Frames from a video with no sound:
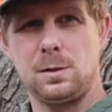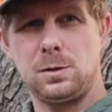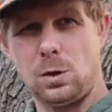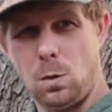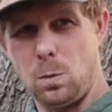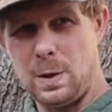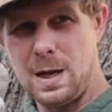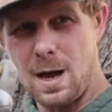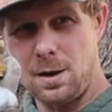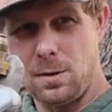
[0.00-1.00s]
So we
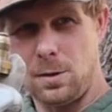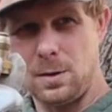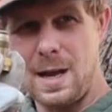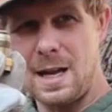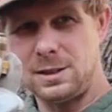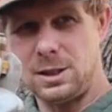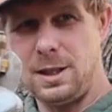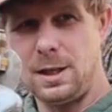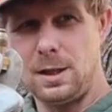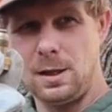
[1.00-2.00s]
got our little gadget
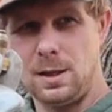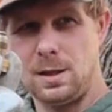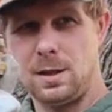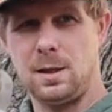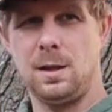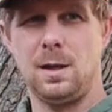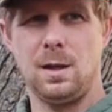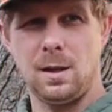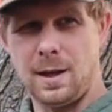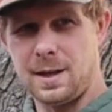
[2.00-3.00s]
here.
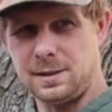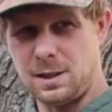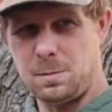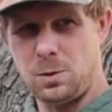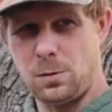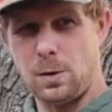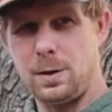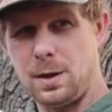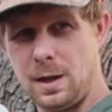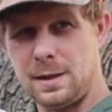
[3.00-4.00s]
Like I said before,
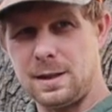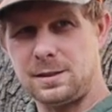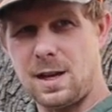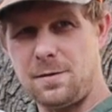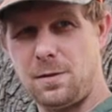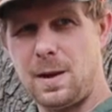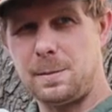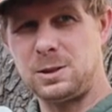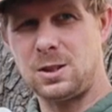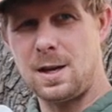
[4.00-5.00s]
you can get this off of
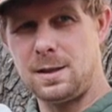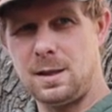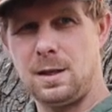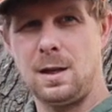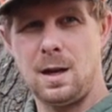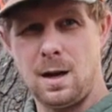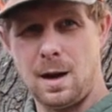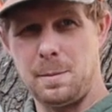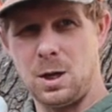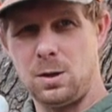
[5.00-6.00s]
Amazon.
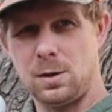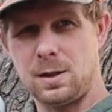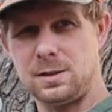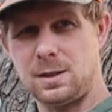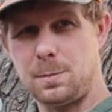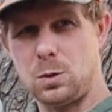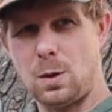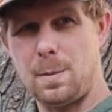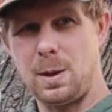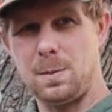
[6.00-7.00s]
I'm going to hook this up to
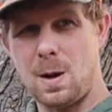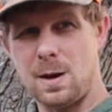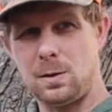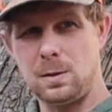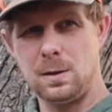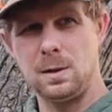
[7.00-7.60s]
our big bottle.